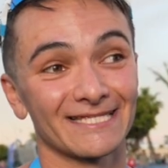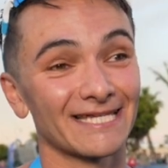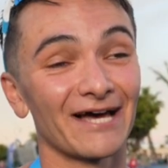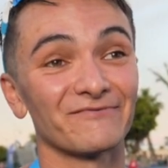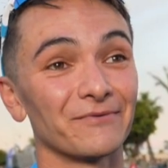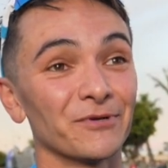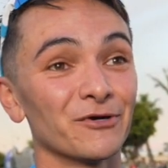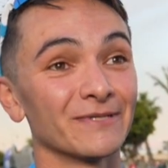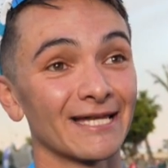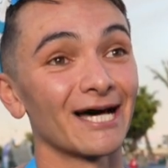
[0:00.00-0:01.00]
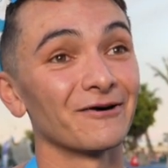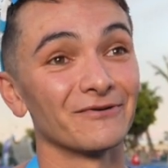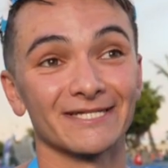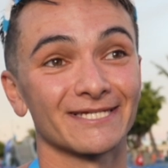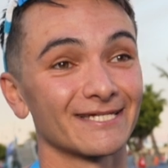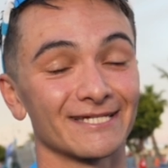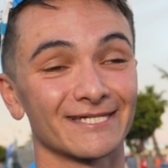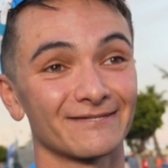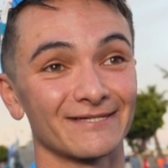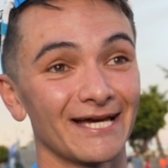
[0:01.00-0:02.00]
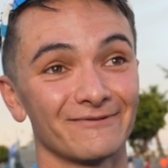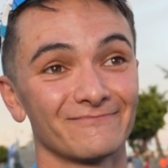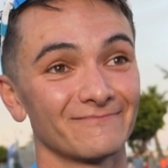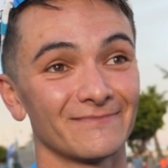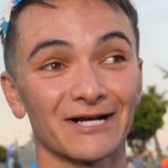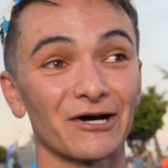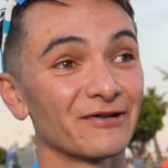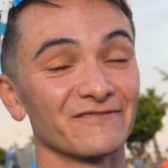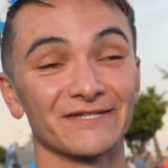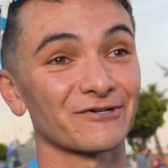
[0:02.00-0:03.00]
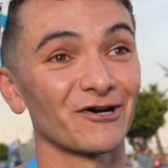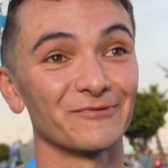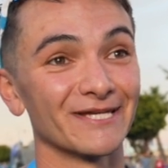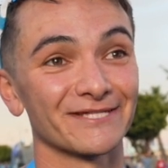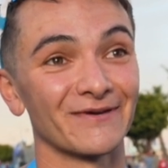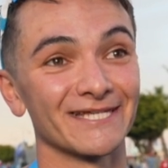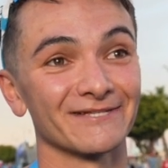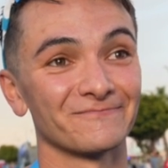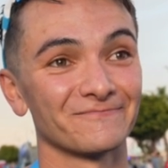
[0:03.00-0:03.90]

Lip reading: have that moment now is just, I can't even describe it. It's amazing.